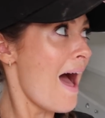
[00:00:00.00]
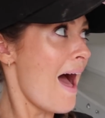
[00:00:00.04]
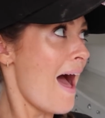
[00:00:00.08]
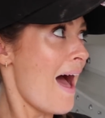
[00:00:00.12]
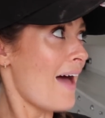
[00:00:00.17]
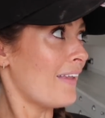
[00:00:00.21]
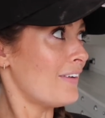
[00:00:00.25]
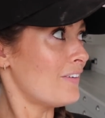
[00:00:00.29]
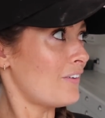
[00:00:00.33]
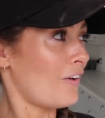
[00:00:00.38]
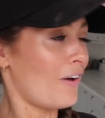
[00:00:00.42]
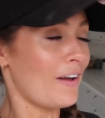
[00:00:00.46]

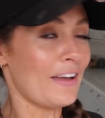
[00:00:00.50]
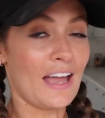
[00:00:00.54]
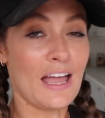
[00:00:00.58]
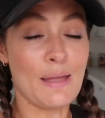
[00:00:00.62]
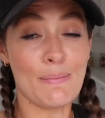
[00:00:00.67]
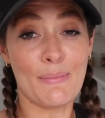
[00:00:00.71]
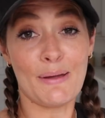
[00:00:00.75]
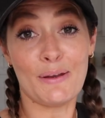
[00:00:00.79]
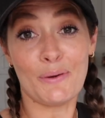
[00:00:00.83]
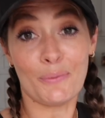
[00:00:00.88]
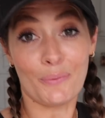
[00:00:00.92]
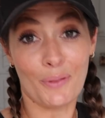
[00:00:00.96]
and I
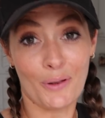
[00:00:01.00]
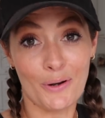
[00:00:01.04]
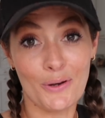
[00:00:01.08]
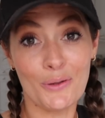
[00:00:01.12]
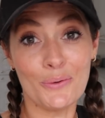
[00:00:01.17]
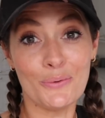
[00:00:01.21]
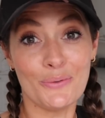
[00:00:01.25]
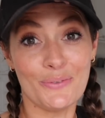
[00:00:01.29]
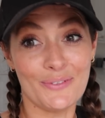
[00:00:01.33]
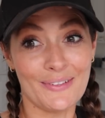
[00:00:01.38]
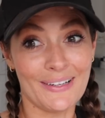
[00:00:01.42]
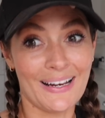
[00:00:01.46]
came in, although
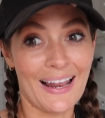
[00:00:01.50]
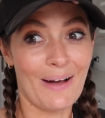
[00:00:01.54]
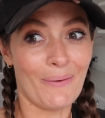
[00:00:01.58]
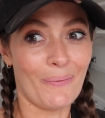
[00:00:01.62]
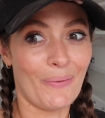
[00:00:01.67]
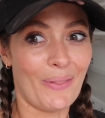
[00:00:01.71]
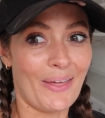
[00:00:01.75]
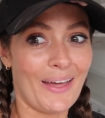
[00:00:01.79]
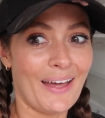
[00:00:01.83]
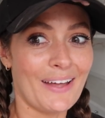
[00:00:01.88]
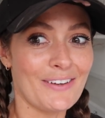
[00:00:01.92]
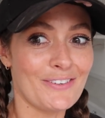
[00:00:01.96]
Lou's still
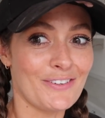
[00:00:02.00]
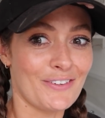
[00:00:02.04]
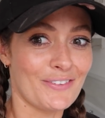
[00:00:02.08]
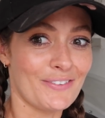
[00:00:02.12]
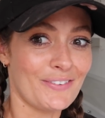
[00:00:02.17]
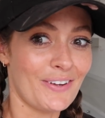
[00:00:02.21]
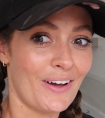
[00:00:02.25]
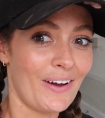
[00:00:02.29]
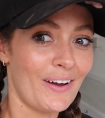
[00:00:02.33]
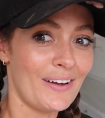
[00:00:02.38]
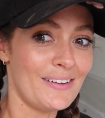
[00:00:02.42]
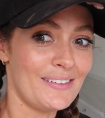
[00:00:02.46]
out there
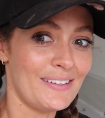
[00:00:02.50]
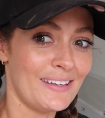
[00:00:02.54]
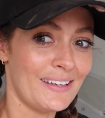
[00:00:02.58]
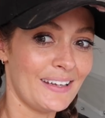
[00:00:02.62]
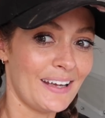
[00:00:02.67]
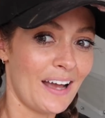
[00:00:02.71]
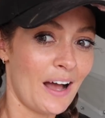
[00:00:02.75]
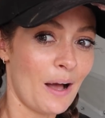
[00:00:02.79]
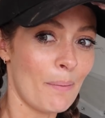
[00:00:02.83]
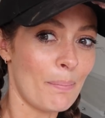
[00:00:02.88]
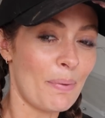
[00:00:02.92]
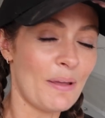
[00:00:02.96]
just
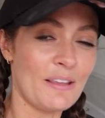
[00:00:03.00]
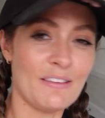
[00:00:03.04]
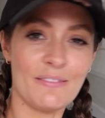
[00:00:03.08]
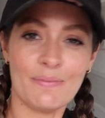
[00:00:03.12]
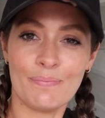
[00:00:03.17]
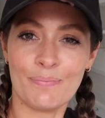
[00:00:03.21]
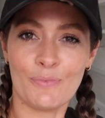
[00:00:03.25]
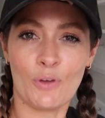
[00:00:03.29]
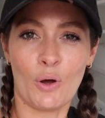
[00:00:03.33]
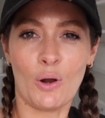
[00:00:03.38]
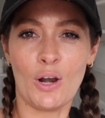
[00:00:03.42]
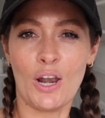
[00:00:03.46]
tidying up. He's
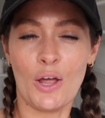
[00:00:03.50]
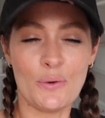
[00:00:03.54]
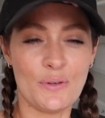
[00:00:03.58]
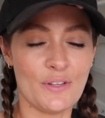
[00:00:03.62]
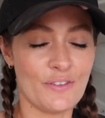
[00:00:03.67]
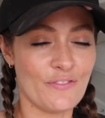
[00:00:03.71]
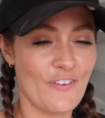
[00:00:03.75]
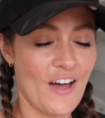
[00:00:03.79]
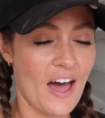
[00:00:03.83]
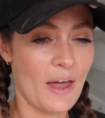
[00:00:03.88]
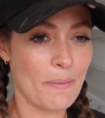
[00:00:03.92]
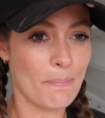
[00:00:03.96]
got to load
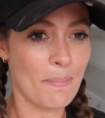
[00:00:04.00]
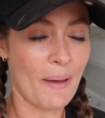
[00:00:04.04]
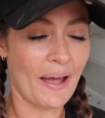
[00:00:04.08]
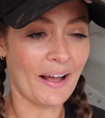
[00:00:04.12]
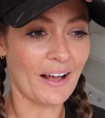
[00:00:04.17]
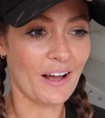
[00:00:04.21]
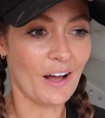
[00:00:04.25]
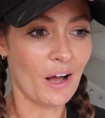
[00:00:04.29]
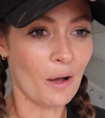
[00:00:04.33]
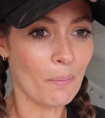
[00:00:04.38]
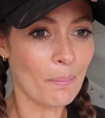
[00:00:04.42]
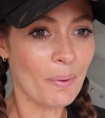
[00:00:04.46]
his van
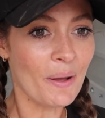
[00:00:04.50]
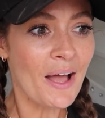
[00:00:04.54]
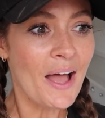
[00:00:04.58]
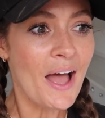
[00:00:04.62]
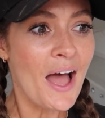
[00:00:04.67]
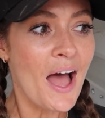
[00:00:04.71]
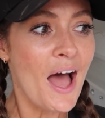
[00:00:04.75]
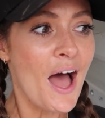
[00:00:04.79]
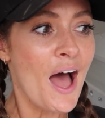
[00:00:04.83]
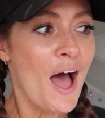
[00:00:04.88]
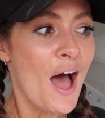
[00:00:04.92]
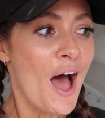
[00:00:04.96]
back up.
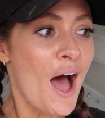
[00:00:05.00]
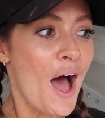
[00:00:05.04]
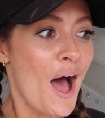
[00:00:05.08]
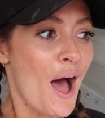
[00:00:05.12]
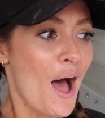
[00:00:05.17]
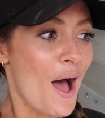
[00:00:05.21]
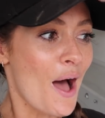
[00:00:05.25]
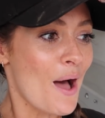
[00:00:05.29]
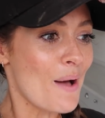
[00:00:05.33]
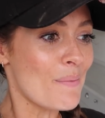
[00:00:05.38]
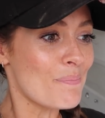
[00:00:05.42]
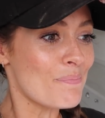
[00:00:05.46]

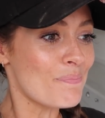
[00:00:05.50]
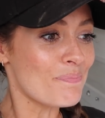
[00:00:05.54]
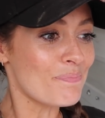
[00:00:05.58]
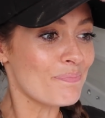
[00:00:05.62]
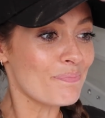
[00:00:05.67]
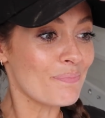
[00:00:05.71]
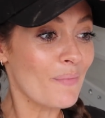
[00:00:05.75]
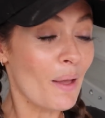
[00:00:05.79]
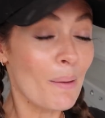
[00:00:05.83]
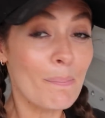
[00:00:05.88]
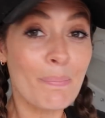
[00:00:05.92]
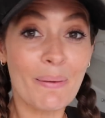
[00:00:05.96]

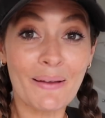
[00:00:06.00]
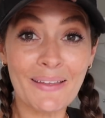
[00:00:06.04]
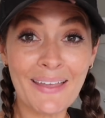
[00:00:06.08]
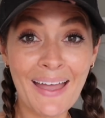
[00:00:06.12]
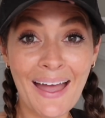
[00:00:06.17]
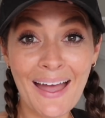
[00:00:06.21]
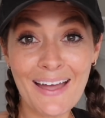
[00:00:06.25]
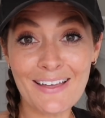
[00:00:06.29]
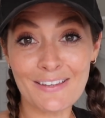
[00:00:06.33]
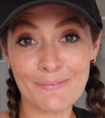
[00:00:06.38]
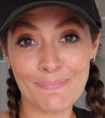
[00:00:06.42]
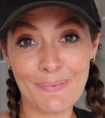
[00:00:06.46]
Um, but
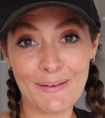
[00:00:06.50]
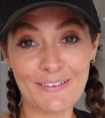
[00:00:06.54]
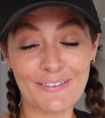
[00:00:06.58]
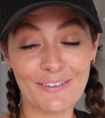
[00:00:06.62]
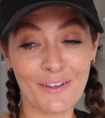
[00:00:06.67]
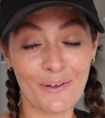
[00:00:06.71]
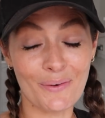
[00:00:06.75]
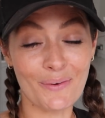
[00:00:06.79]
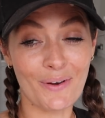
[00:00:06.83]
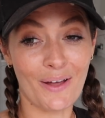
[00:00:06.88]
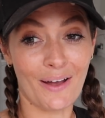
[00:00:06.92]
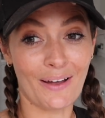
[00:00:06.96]
yeah, it's been
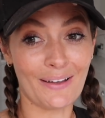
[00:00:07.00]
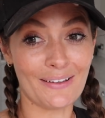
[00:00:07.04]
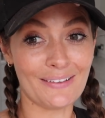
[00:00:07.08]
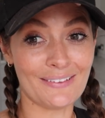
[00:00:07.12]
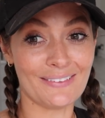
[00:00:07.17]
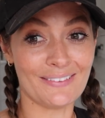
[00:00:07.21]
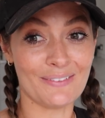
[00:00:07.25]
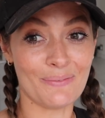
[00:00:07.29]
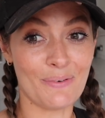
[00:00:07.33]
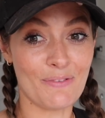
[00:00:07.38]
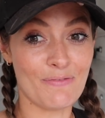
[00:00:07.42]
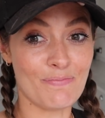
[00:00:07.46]
so
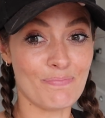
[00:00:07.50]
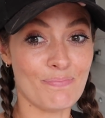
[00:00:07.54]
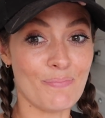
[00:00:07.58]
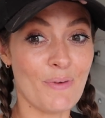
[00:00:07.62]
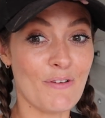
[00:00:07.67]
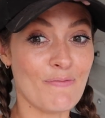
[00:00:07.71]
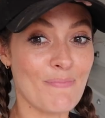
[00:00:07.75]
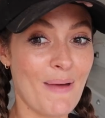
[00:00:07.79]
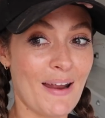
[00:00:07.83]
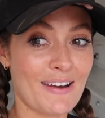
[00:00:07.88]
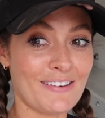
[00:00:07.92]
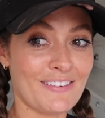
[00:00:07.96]
nice. We've,
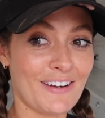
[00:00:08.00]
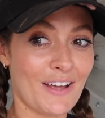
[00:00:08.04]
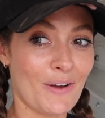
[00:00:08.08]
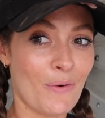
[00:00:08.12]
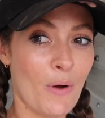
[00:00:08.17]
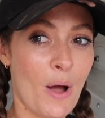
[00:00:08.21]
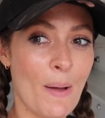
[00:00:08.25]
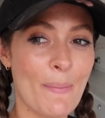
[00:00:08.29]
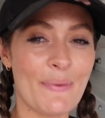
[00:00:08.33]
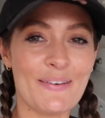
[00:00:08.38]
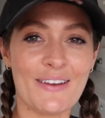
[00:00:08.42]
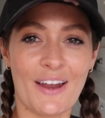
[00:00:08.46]
we've managed to get
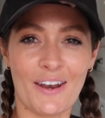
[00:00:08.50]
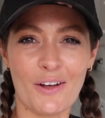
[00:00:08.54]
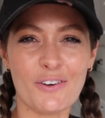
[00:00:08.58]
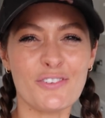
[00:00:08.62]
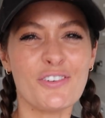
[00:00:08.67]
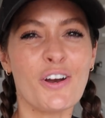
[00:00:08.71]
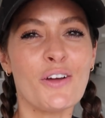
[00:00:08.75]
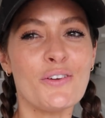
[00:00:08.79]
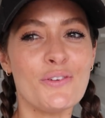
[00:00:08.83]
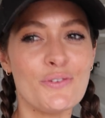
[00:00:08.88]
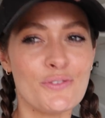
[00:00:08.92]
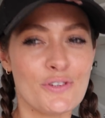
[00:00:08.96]
quite a bit done. I'll
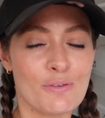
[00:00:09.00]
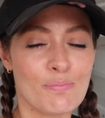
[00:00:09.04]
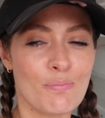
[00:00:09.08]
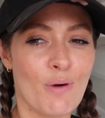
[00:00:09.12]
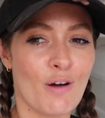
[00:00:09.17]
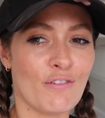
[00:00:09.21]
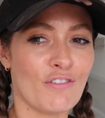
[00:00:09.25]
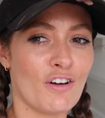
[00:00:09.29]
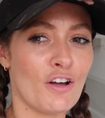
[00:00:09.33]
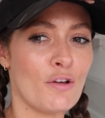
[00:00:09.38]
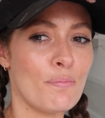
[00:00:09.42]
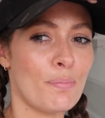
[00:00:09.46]
show you
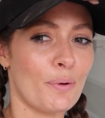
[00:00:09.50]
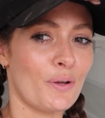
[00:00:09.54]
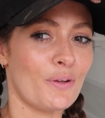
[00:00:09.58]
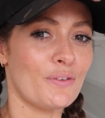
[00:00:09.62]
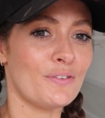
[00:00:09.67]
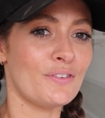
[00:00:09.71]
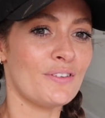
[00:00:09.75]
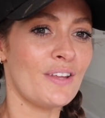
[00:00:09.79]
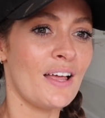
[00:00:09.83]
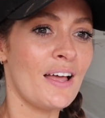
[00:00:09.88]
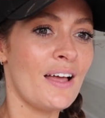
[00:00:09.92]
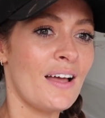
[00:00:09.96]
tomorrow
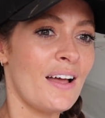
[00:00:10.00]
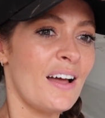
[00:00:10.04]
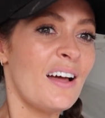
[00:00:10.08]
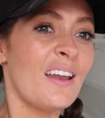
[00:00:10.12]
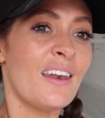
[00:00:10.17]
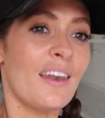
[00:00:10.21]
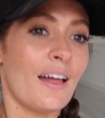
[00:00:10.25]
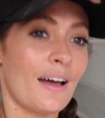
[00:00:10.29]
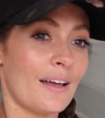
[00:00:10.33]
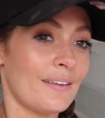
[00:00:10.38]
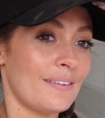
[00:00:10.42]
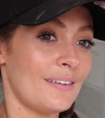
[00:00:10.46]
because,
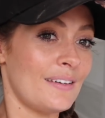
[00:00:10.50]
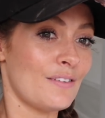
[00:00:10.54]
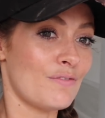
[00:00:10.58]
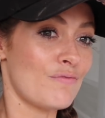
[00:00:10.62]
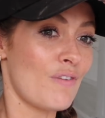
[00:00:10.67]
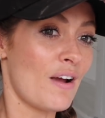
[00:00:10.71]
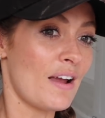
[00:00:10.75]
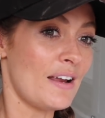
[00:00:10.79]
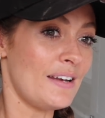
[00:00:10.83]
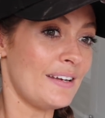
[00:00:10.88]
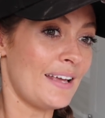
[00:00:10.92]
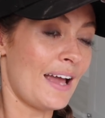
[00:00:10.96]
like I said, it's
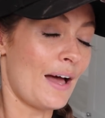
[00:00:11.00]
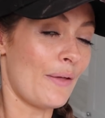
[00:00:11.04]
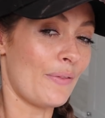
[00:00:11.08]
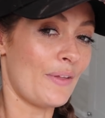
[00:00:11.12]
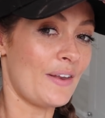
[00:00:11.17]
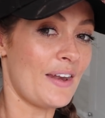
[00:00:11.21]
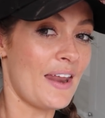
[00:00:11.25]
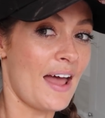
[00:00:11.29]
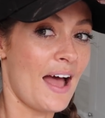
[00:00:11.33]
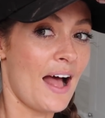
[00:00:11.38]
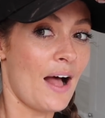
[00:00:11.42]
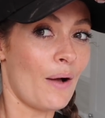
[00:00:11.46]
raining out
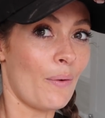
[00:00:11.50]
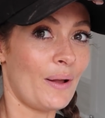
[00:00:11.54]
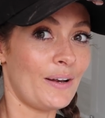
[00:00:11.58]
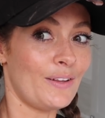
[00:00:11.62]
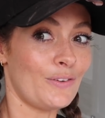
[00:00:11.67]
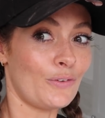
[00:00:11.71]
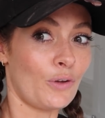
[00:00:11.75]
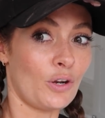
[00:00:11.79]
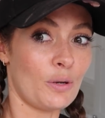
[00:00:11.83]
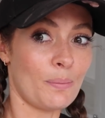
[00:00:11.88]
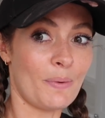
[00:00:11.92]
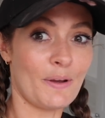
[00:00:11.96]
there now and
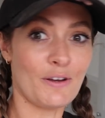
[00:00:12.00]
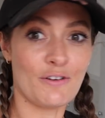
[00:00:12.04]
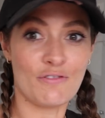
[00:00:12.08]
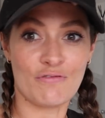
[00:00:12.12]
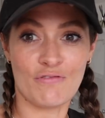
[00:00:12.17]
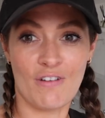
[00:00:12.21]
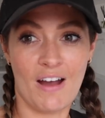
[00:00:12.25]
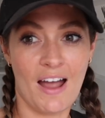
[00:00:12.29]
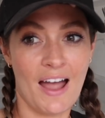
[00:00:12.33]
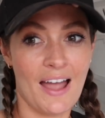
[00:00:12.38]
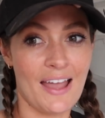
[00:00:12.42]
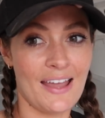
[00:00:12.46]
it's gone a bit
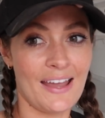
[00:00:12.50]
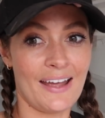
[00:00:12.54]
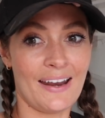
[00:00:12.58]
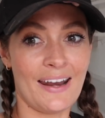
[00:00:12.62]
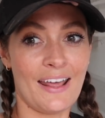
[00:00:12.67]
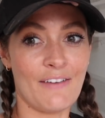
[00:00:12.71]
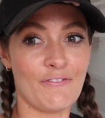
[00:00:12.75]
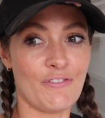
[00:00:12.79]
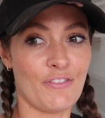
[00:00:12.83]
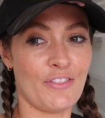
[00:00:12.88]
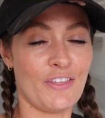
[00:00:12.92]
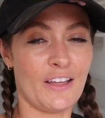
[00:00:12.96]
grey
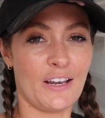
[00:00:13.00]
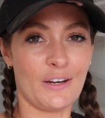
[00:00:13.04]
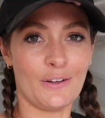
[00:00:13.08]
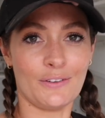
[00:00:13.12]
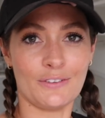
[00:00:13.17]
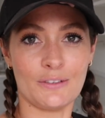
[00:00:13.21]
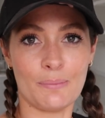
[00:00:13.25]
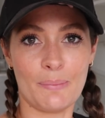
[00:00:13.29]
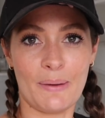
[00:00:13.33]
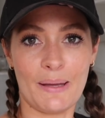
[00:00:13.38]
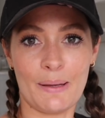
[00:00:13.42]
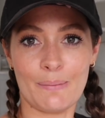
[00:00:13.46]
and everything
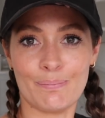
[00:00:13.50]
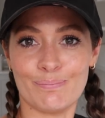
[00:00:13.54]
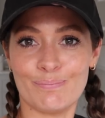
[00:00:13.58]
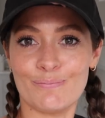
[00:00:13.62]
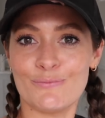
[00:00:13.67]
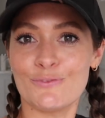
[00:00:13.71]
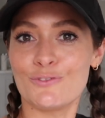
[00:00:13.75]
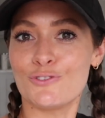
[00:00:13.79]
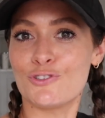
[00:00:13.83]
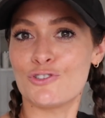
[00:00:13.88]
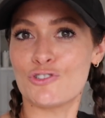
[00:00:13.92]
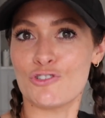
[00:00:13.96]
looks a bit
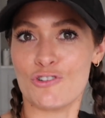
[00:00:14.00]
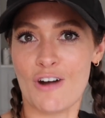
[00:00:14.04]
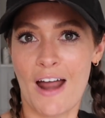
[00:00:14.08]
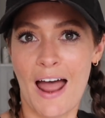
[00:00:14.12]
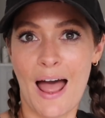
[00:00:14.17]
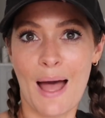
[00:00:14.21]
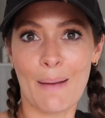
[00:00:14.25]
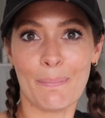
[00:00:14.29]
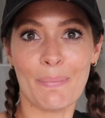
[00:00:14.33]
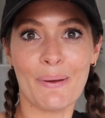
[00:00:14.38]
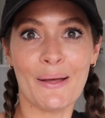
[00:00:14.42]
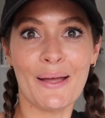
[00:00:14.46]

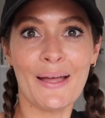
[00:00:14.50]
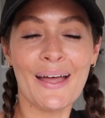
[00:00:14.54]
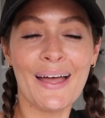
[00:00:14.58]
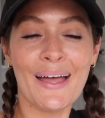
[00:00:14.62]
drab.